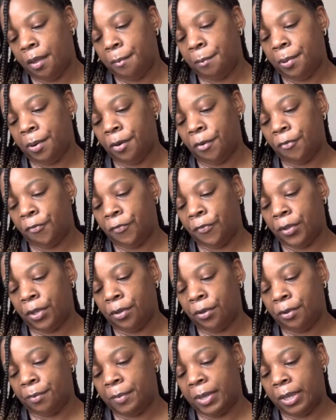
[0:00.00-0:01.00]

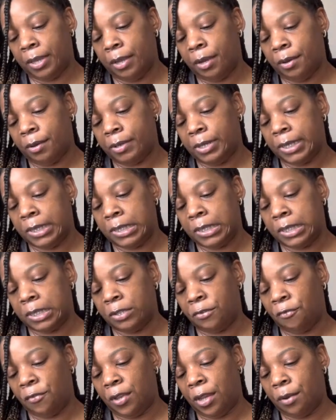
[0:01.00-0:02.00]
perfume in here. This
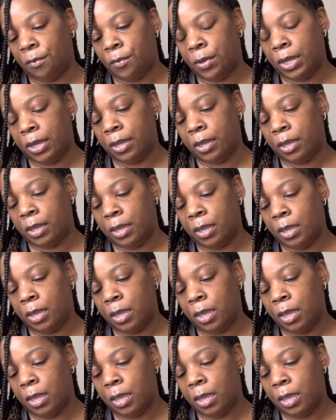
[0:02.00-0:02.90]
is very,